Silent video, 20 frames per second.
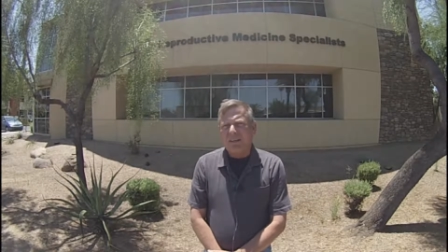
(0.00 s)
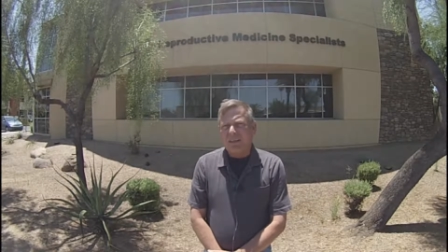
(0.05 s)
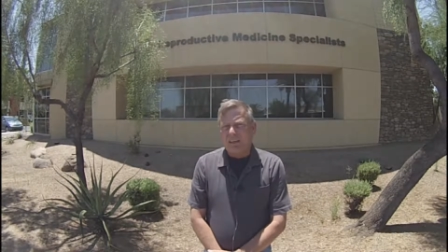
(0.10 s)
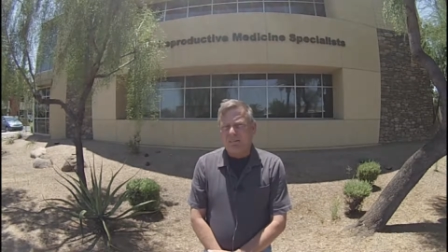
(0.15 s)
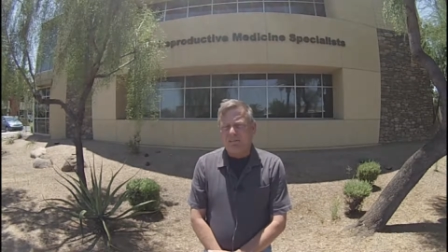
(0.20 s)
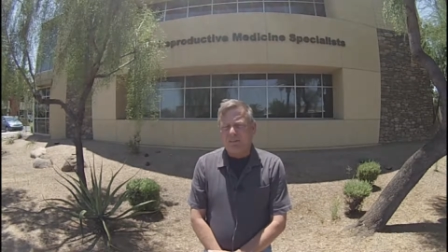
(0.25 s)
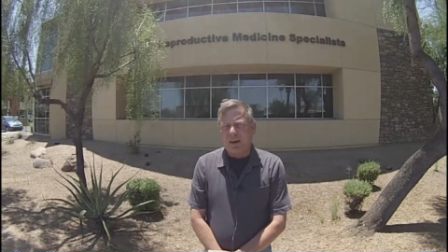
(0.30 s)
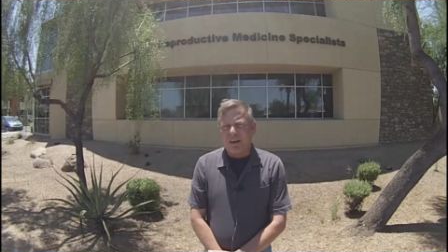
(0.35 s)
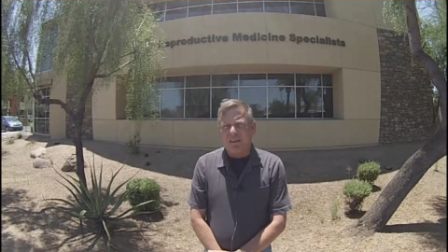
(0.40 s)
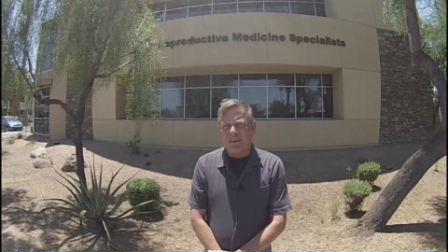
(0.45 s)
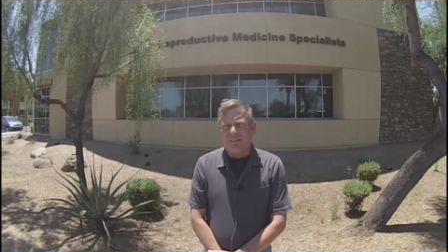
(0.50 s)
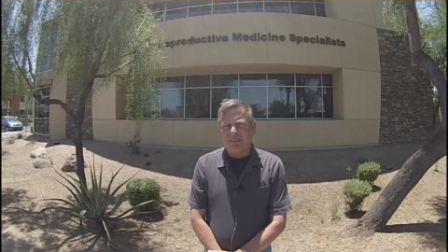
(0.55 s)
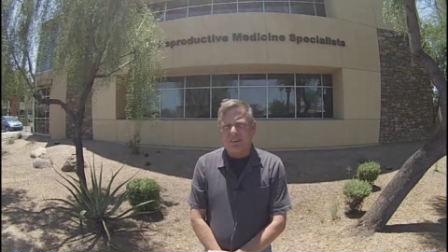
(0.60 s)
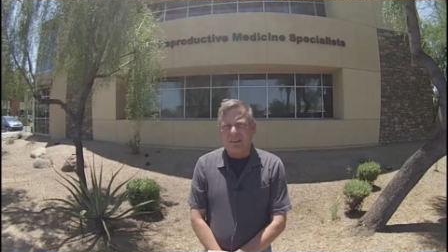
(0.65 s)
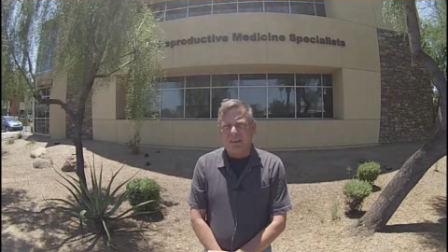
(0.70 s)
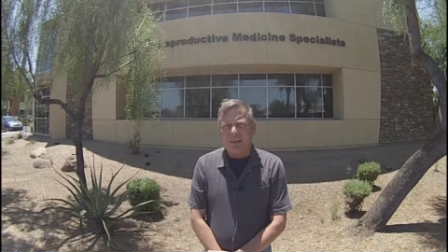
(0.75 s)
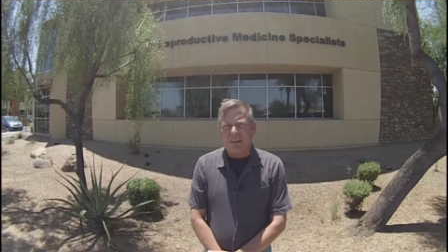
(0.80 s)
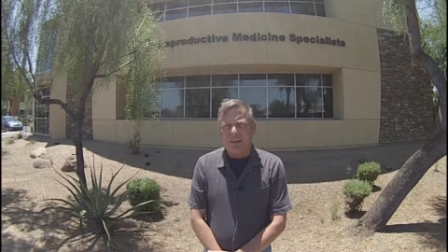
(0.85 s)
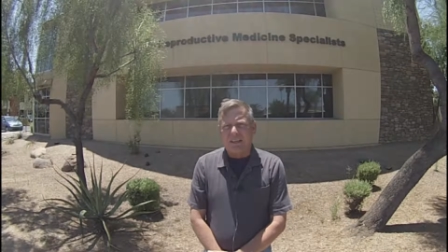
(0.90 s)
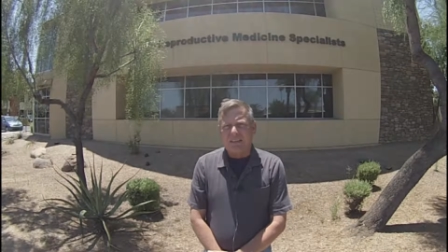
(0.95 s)
in front of this
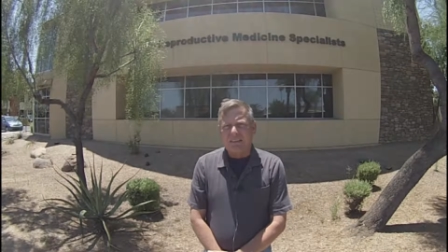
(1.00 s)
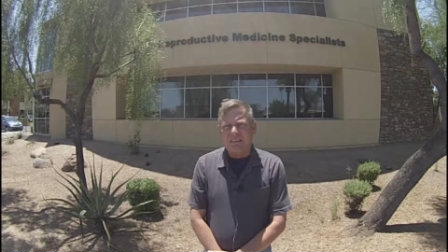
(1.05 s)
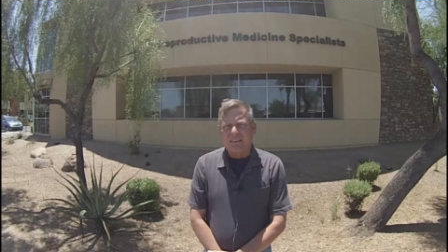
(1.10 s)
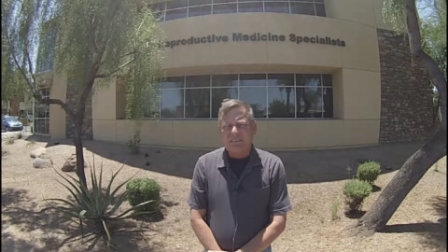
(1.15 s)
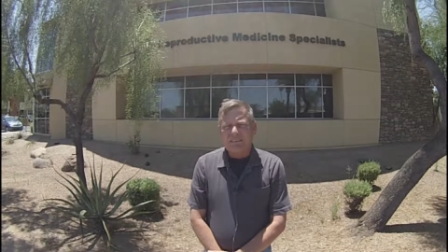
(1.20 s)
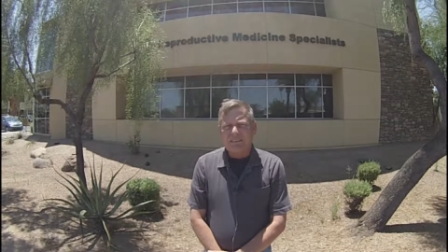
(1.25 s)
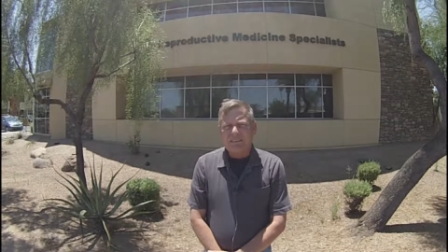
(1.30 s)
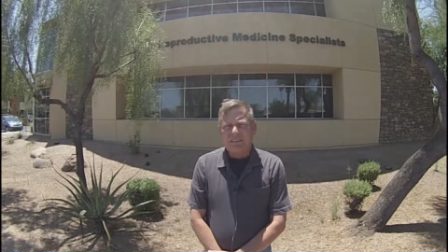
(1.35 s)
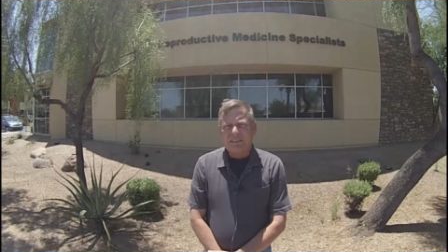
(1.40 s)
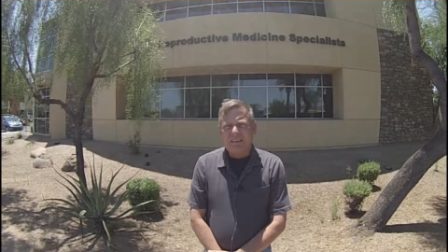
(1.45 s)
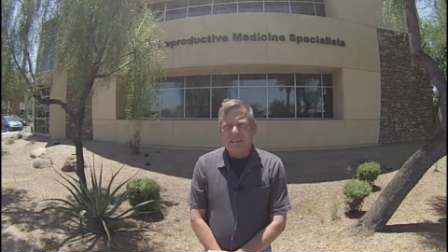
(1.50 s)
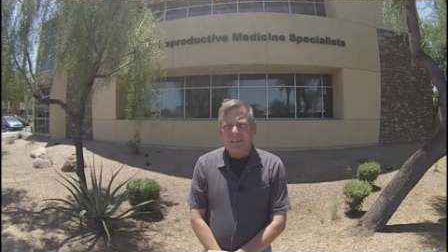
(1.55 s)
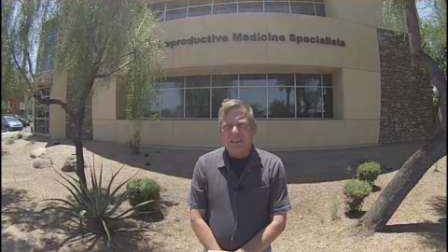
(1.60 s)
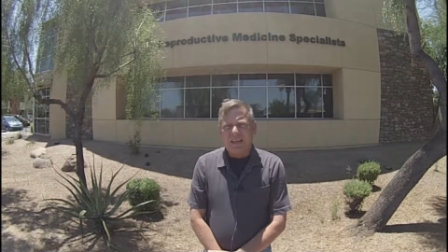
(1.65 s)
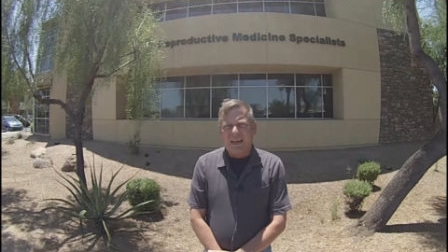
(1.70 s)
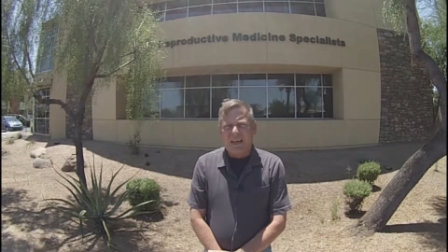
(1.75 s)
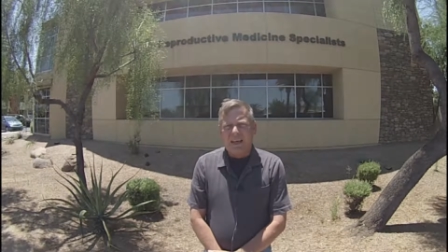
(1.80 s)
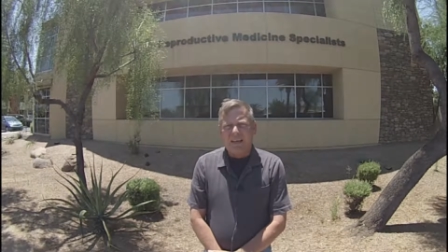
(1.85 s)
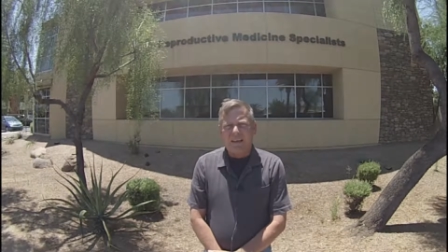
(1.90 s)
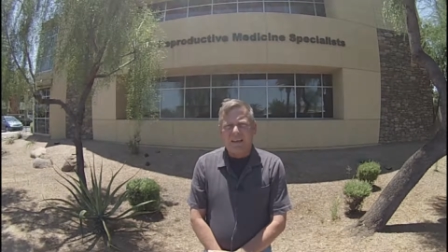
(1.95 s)
clinic
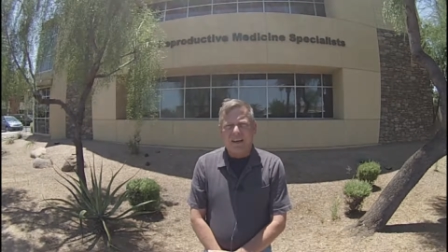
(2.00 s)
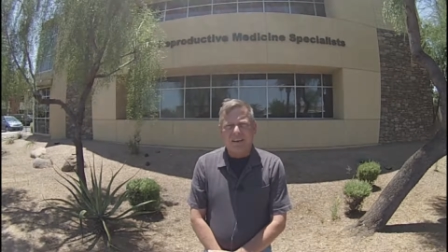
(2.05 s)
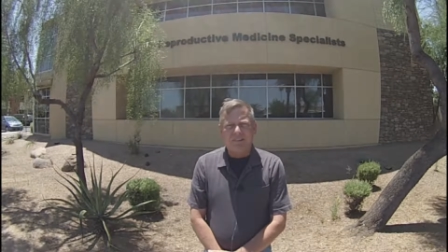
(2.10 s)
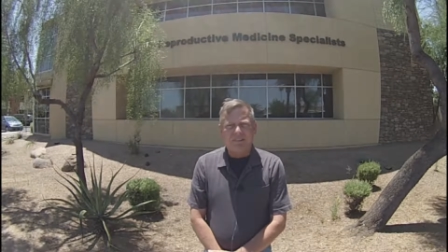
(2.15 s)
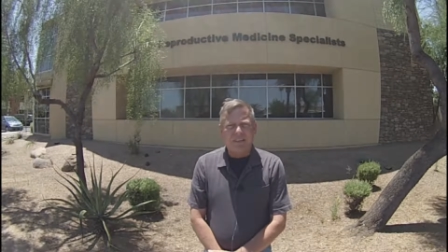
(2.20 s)
and I